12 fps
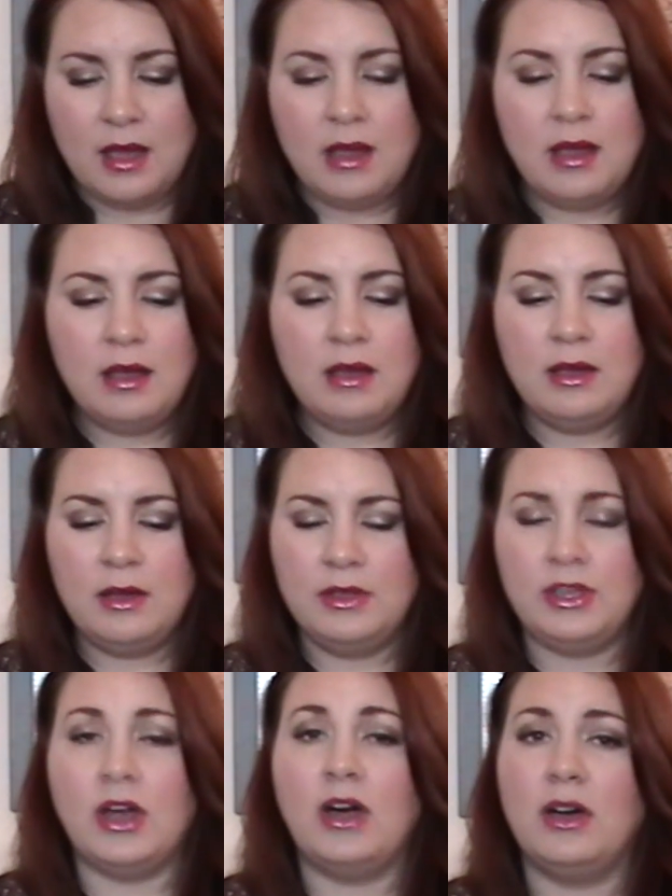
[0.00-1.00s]
Oh,
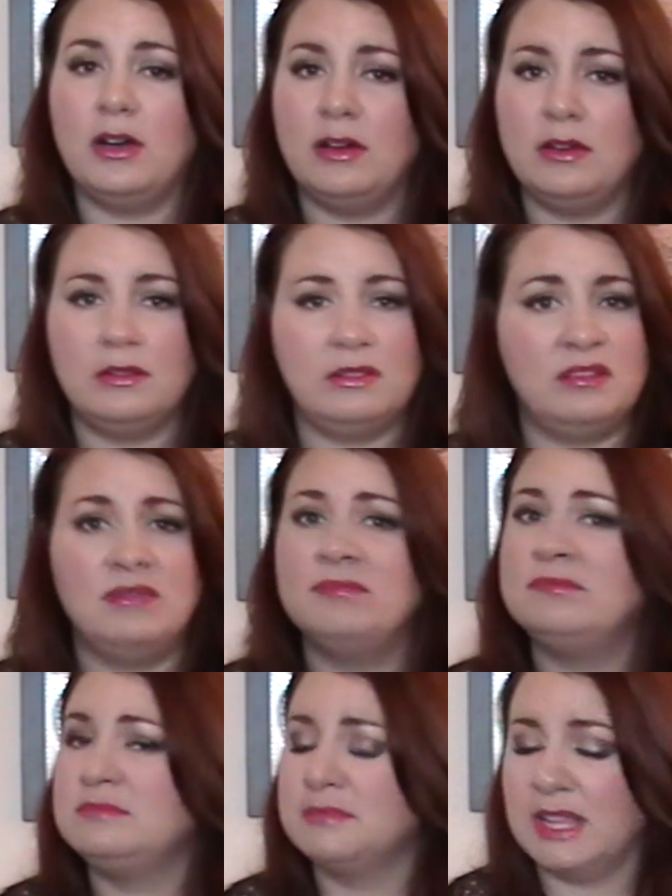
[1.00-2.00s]
y'all.
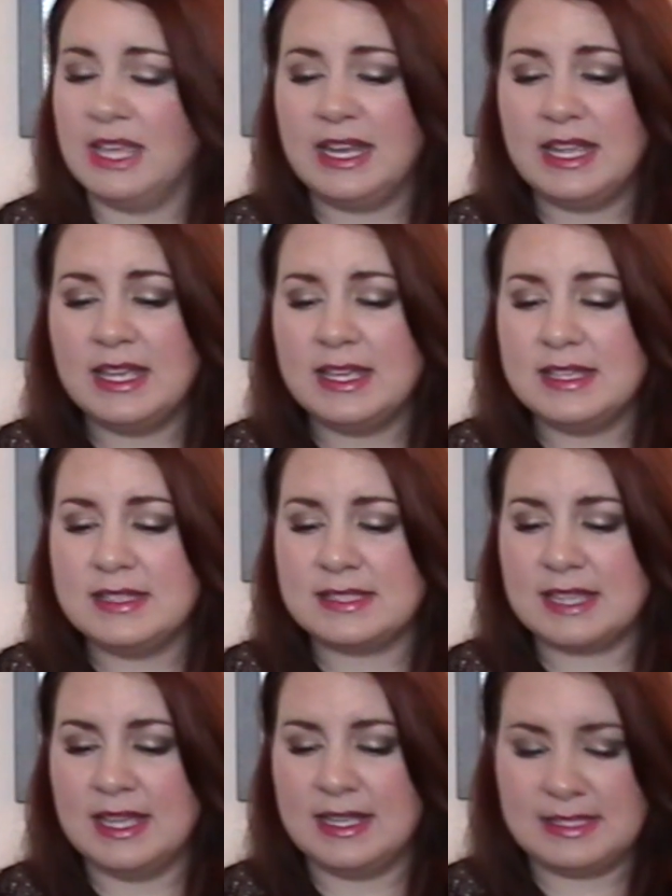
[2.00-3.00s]

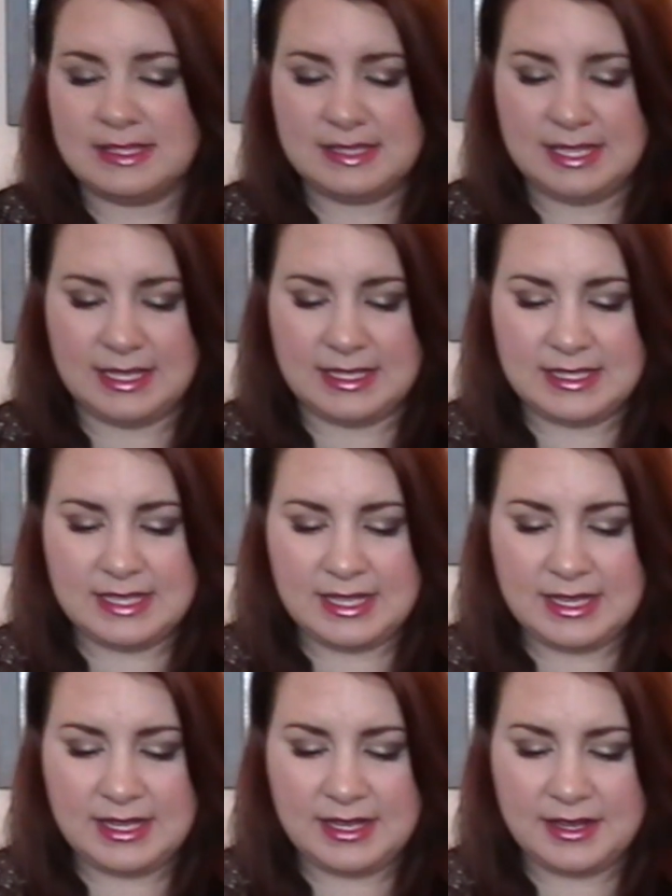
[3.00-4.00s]
It's
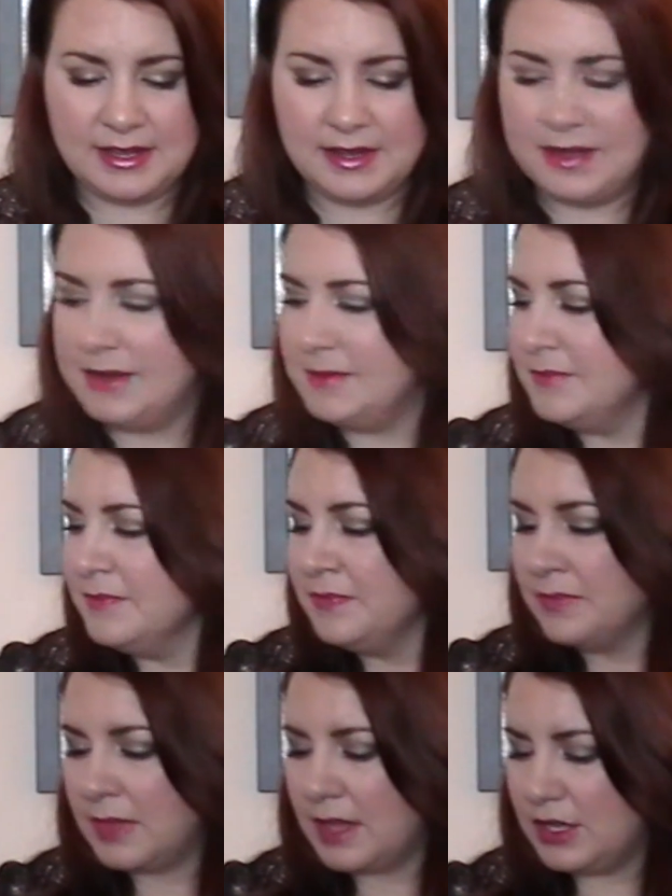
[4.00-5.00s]
tinted
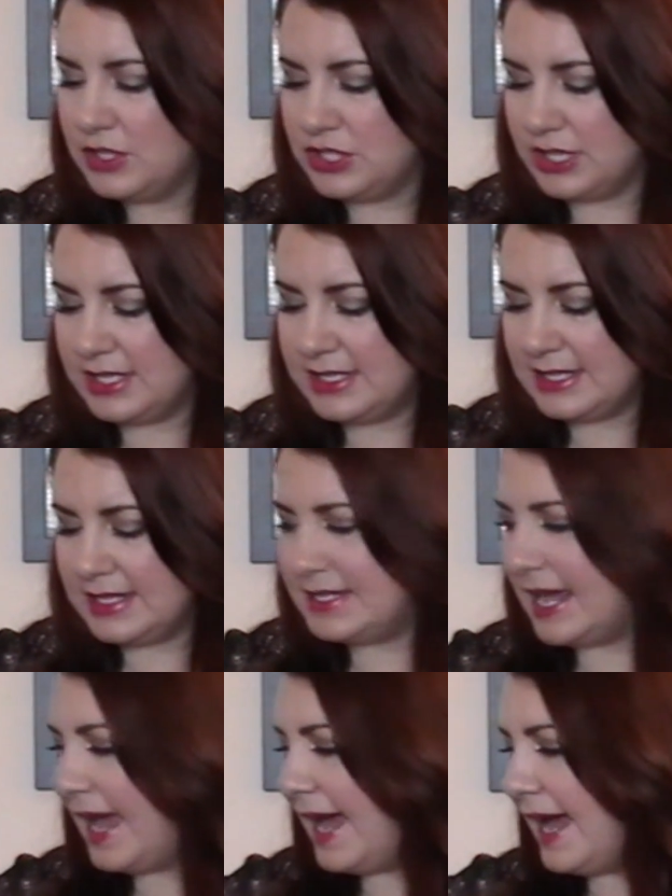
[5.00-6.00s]
just a
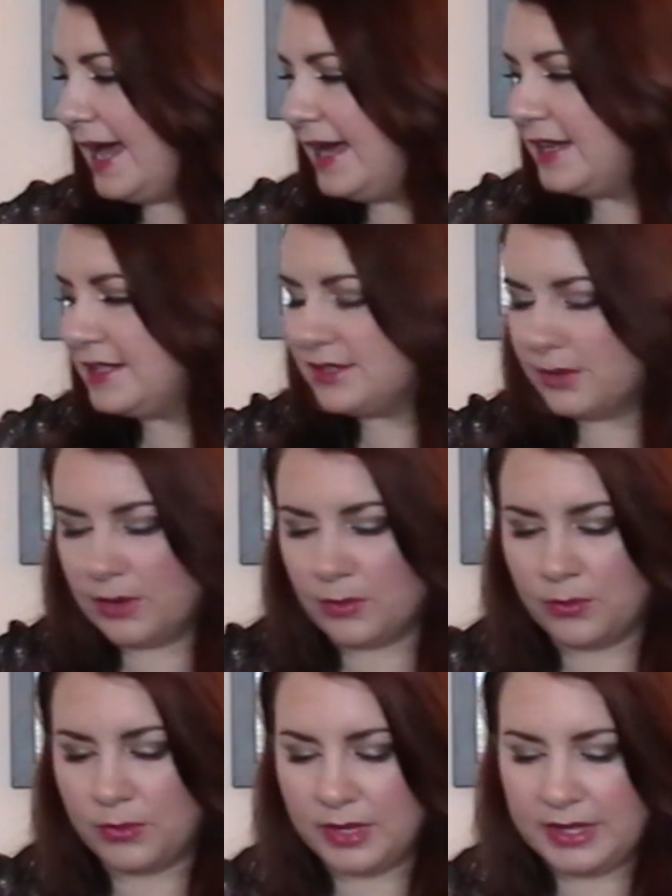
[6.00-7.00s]
tad, so it
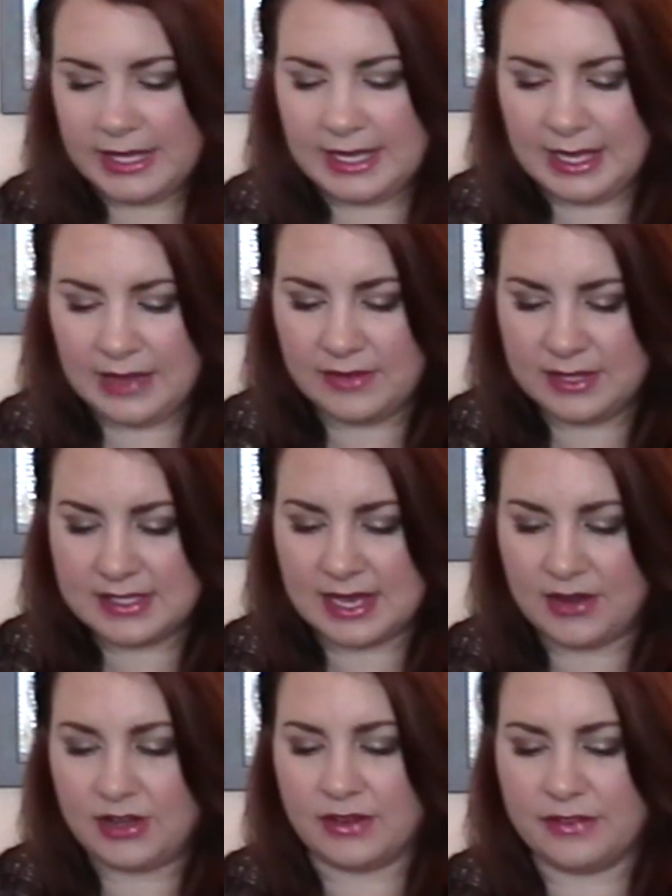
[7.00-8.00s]
really evens
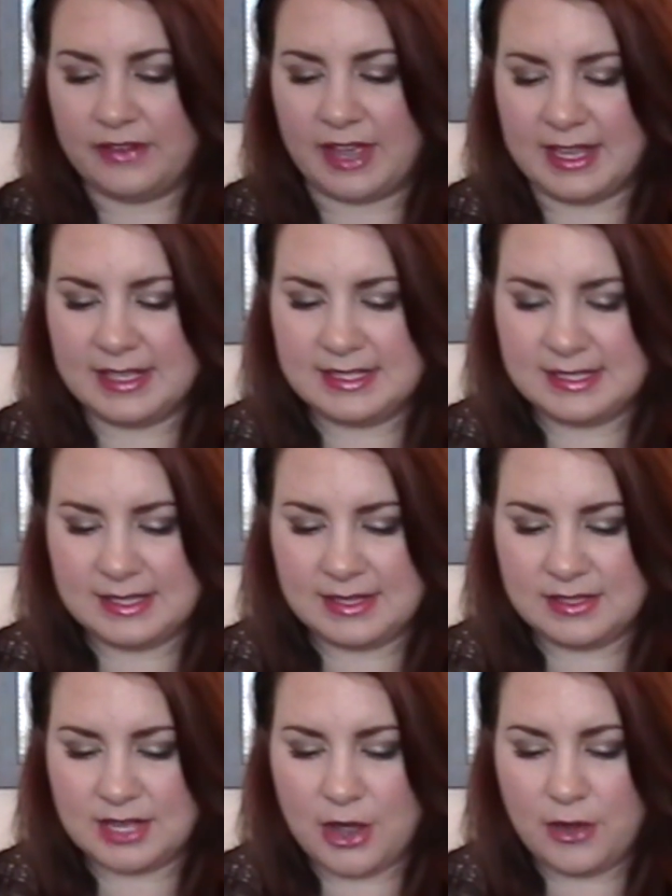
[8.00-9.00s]
out your face
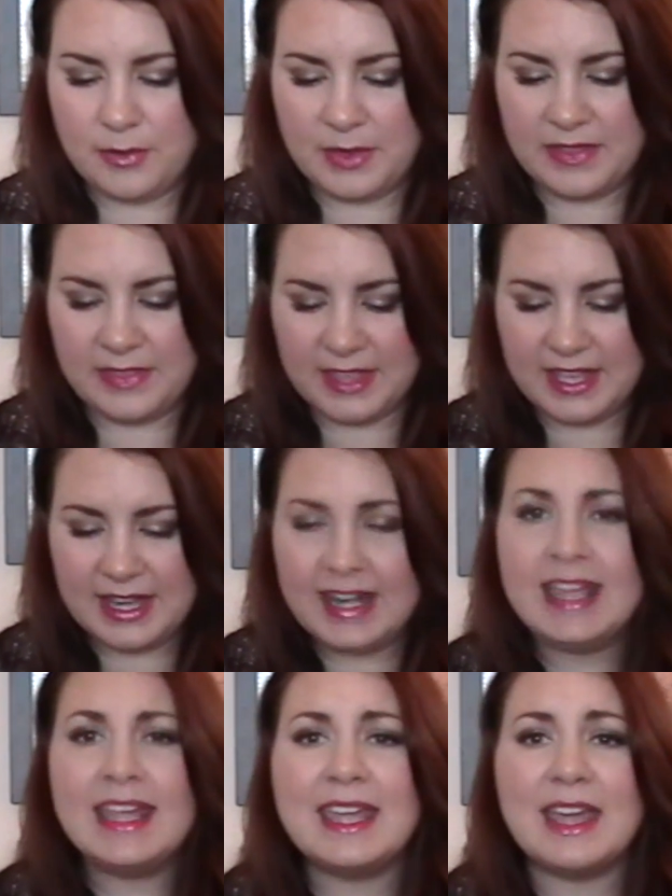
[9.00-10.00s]
tone, but then
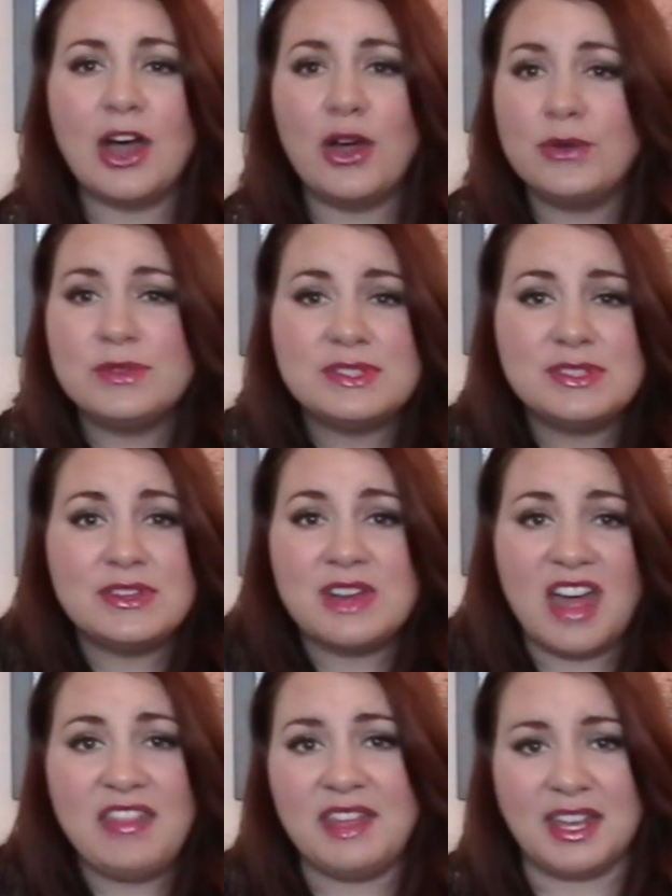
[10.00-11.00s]
it goes to
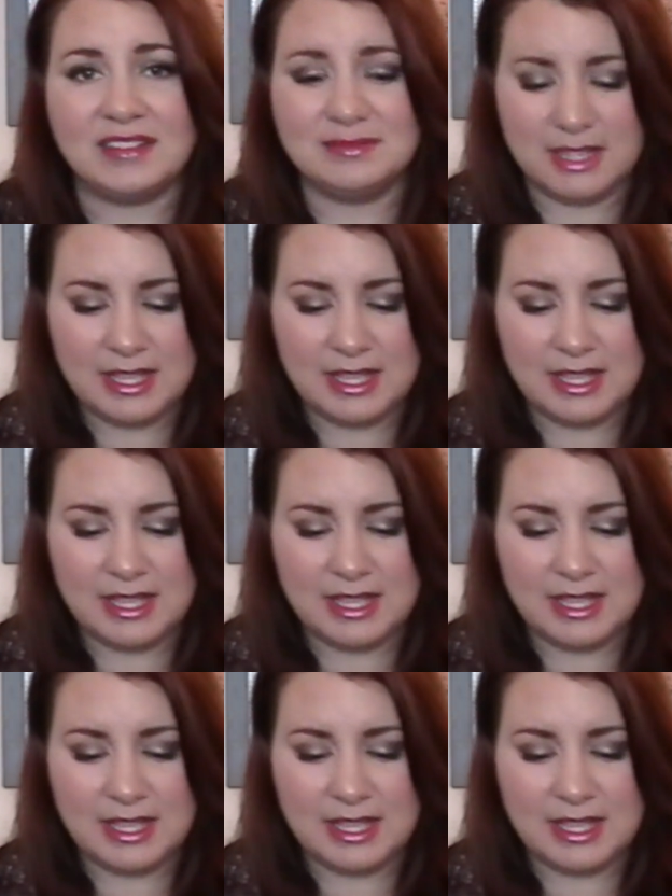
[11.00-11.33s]
nothing.